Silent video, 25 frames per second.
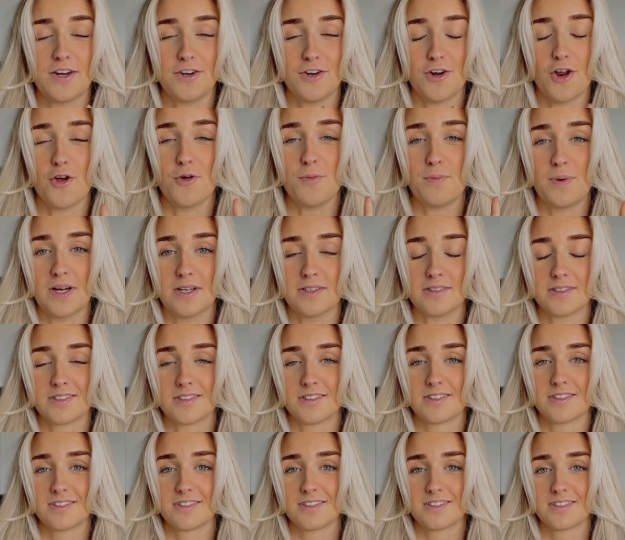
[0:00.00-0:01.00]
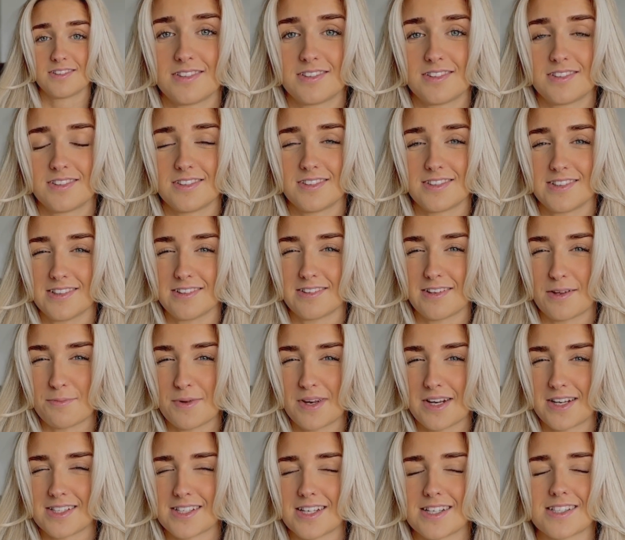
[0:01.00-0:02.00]
no bills. I don't know if that made
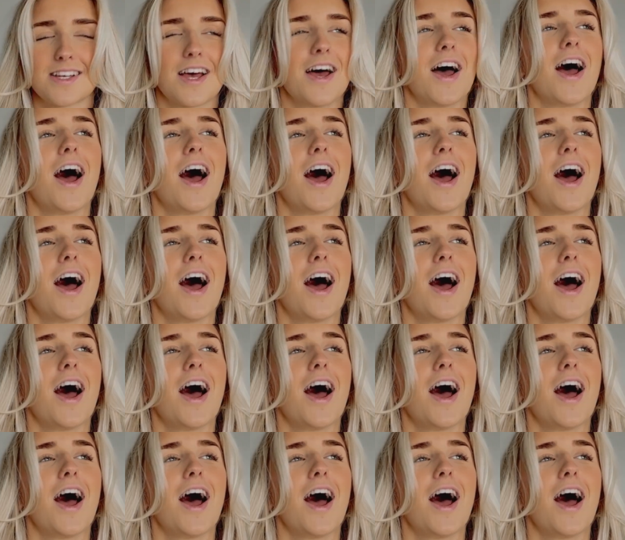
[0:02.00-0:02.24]
any sense.